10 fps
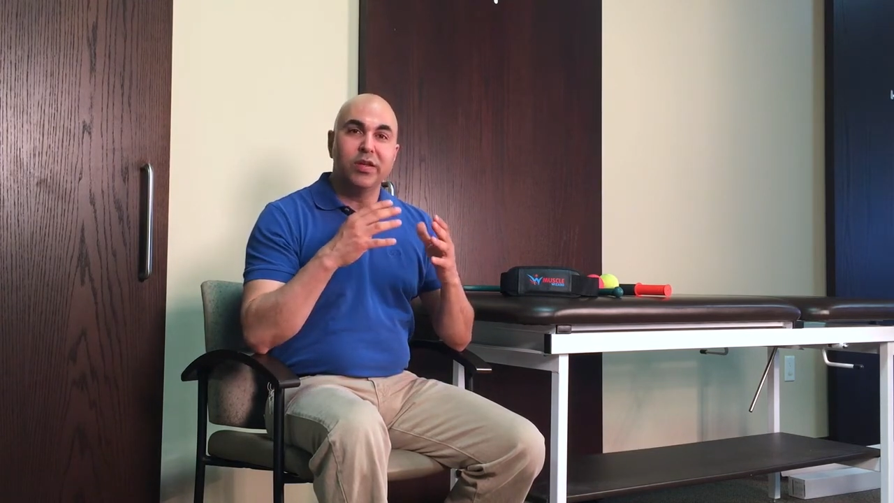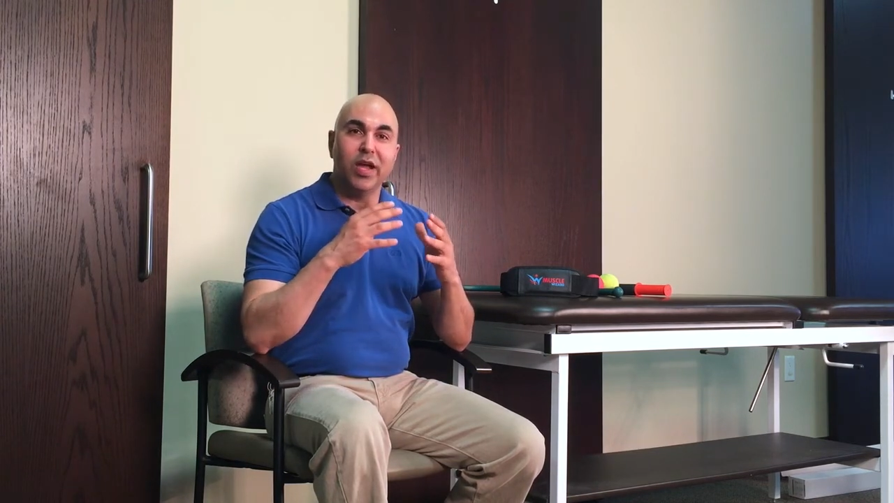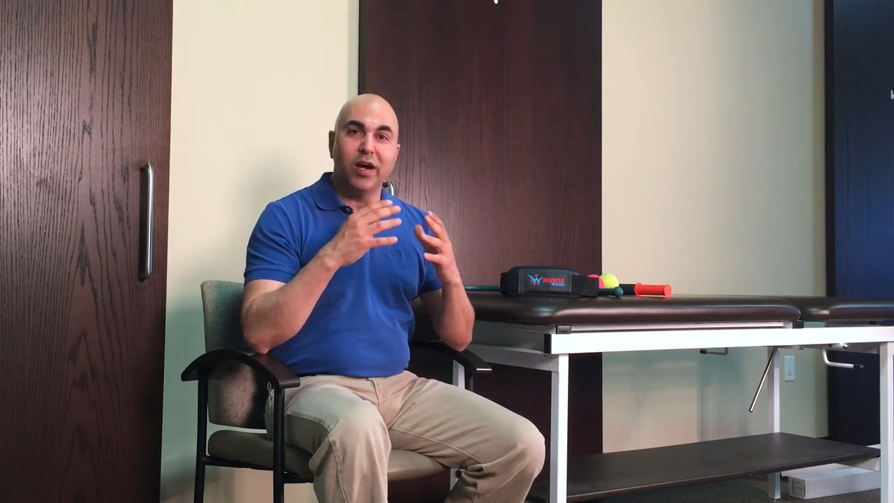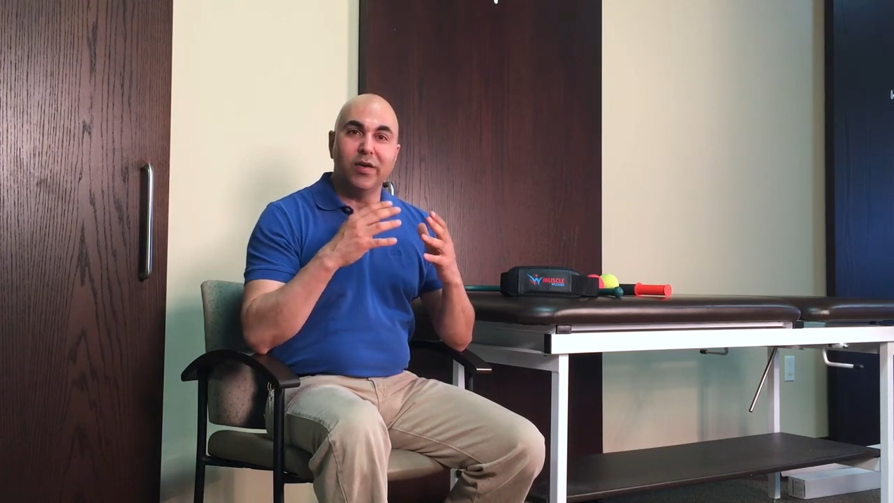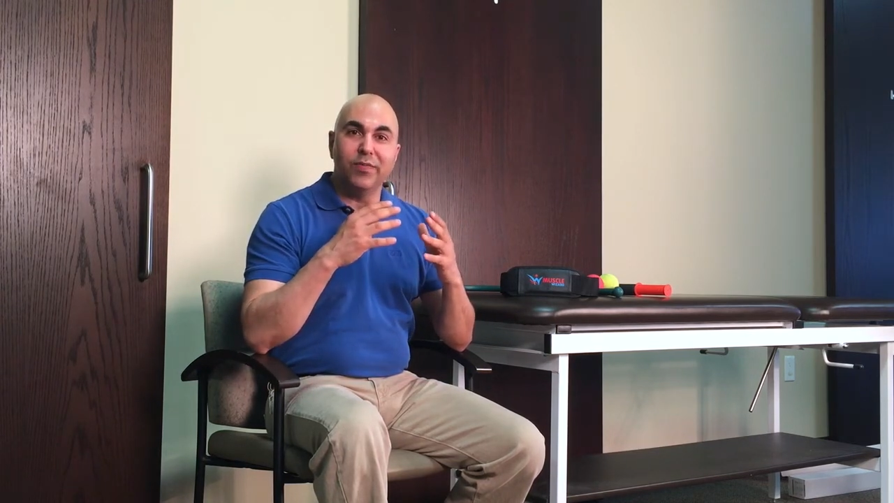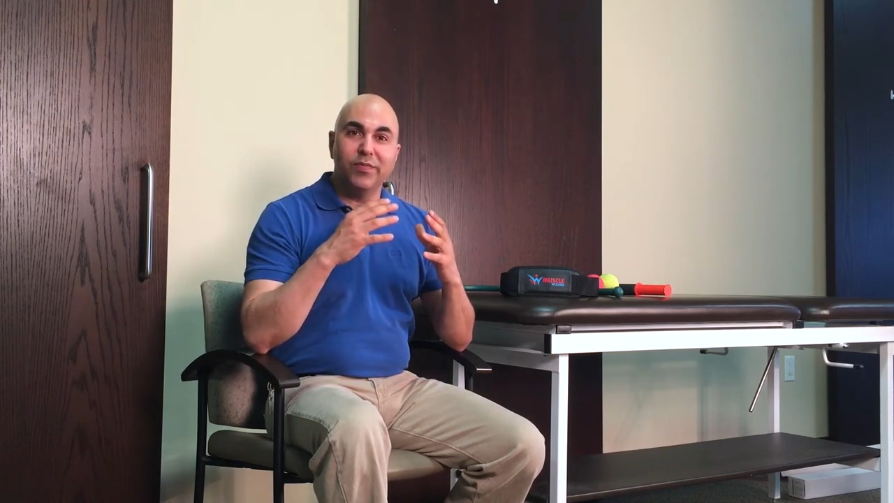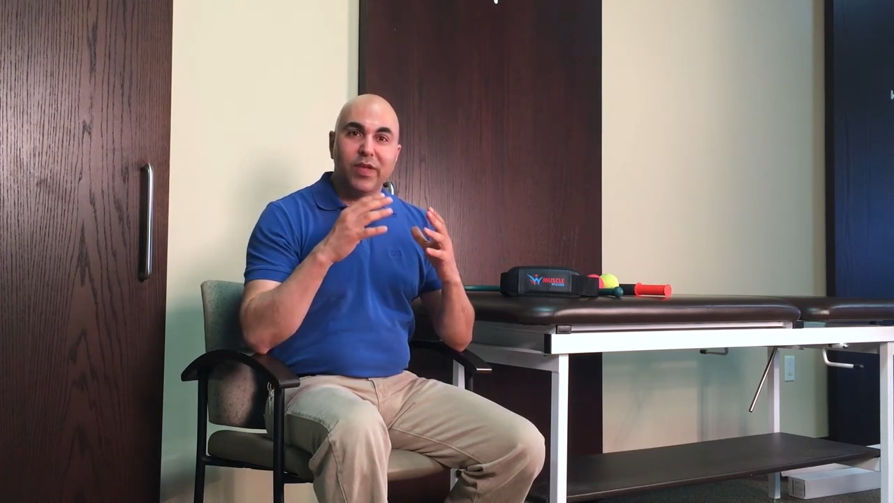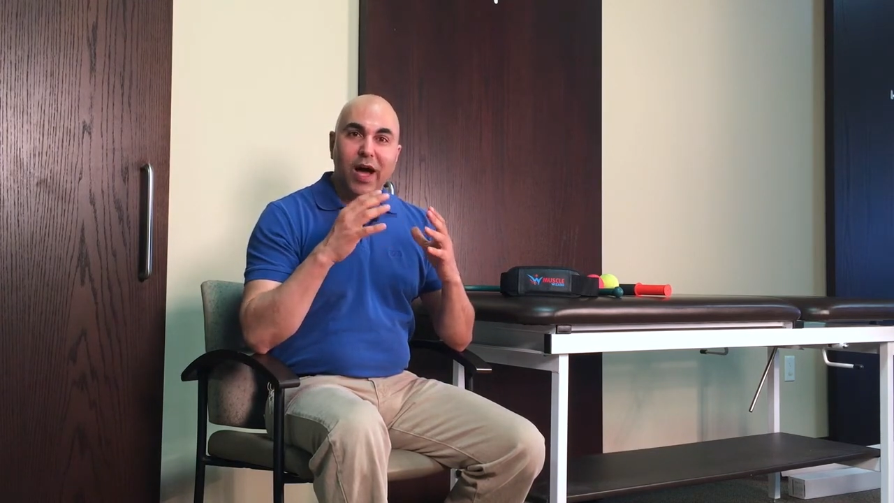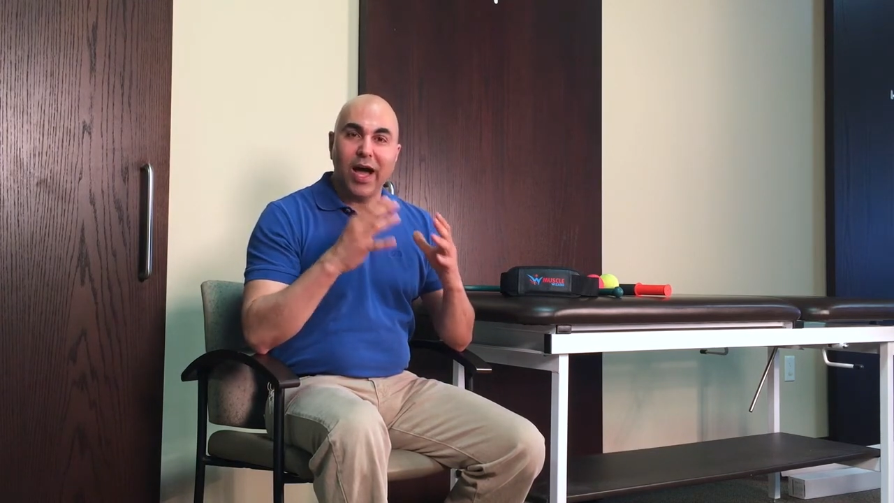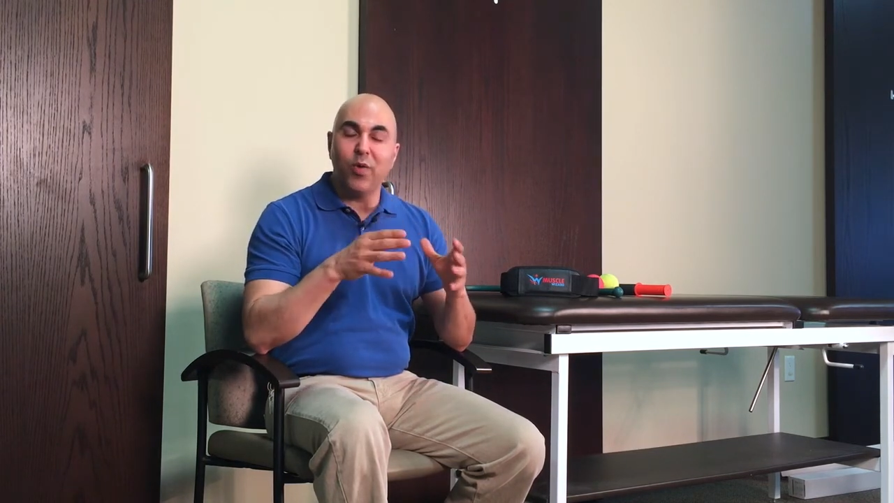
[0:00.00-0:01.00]
Now,
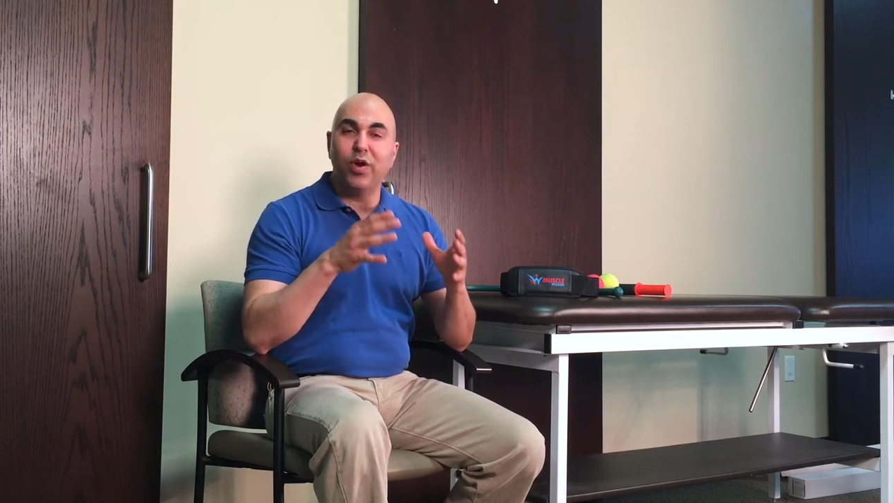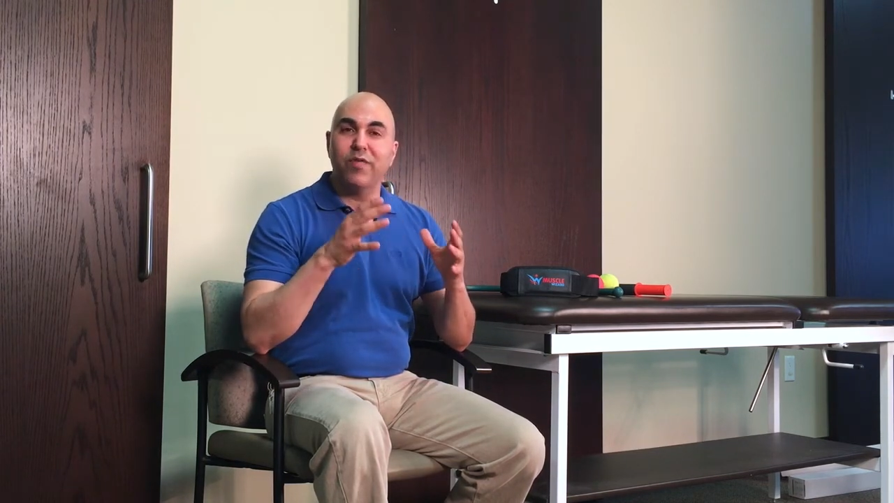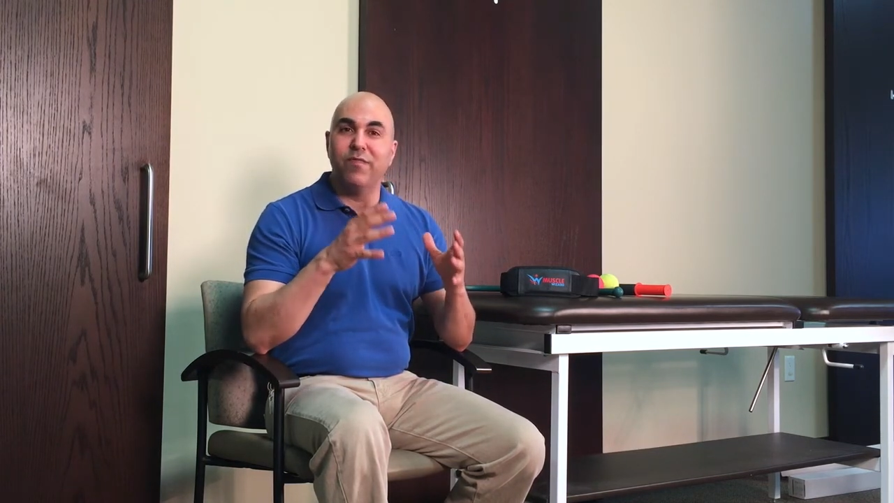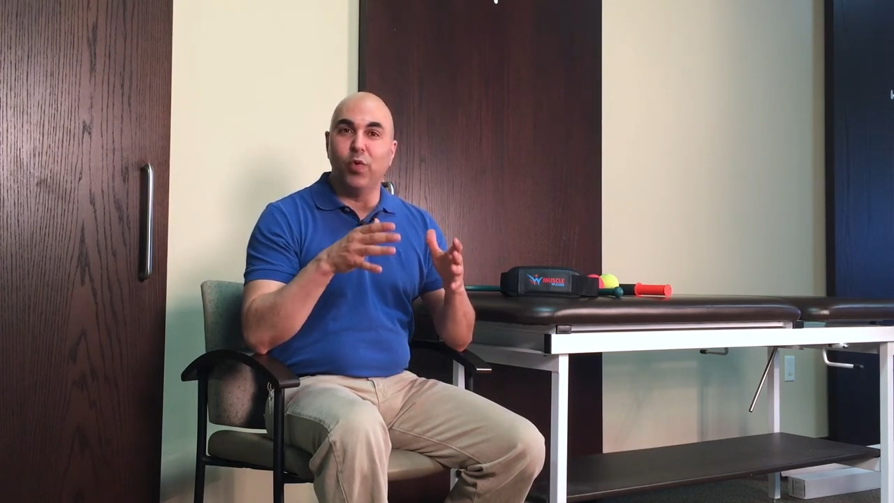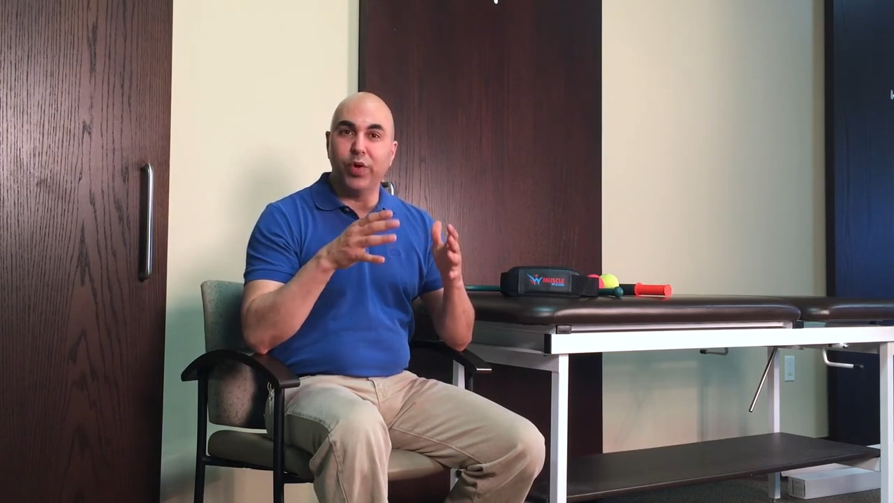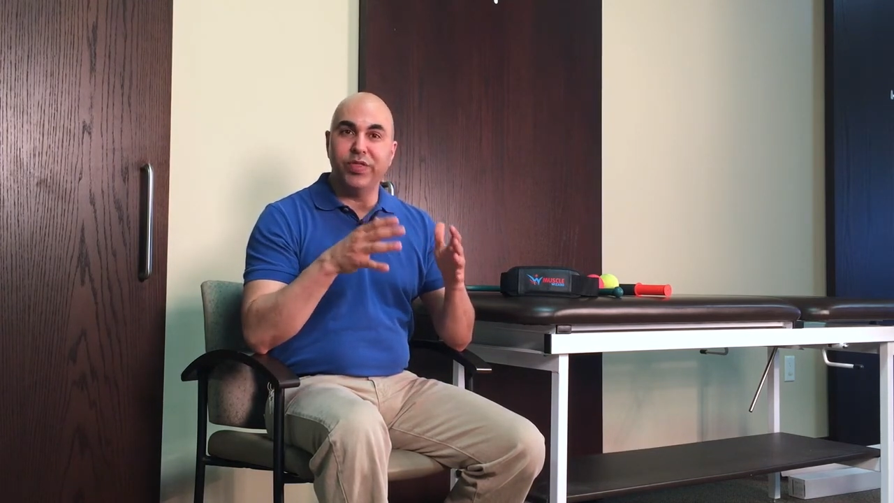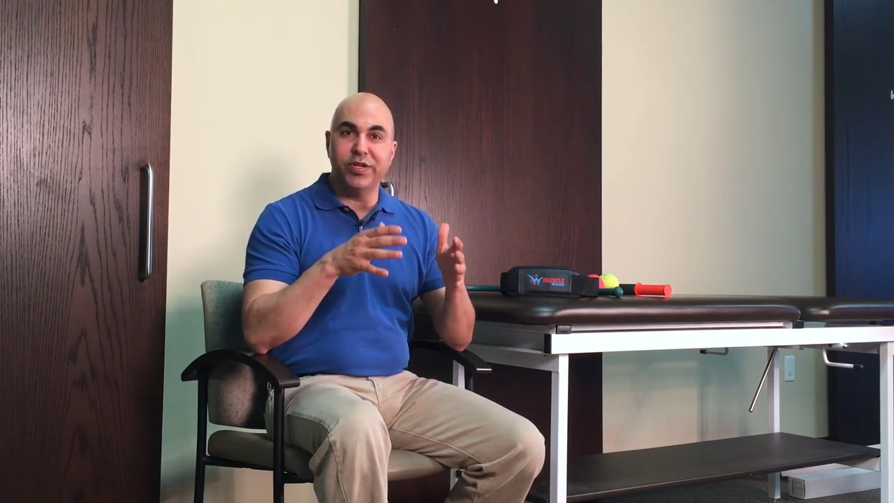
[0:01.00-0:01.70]
I want to avoid